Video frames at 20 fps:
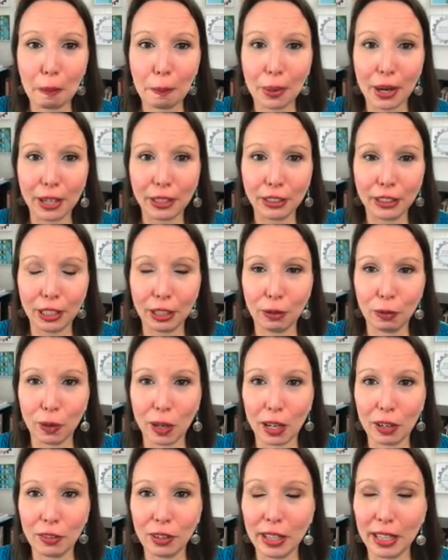and browsing
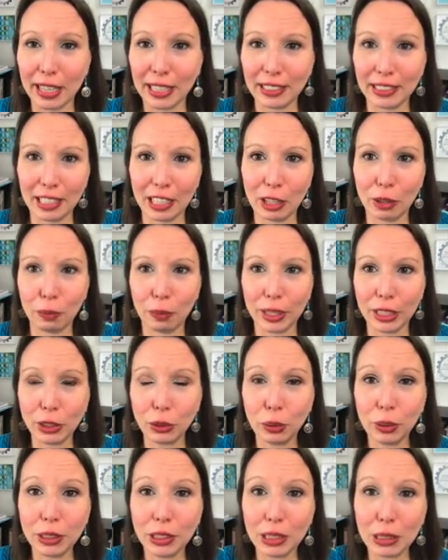around and they see the
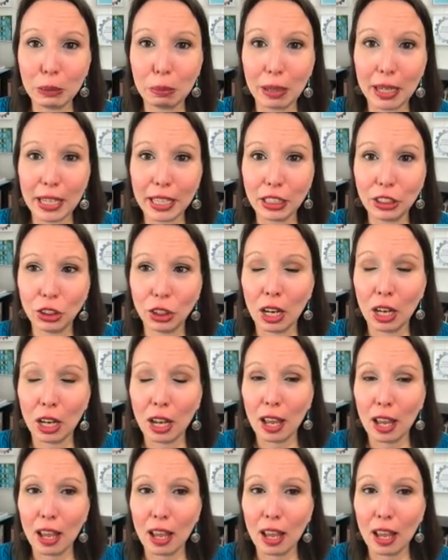resources page,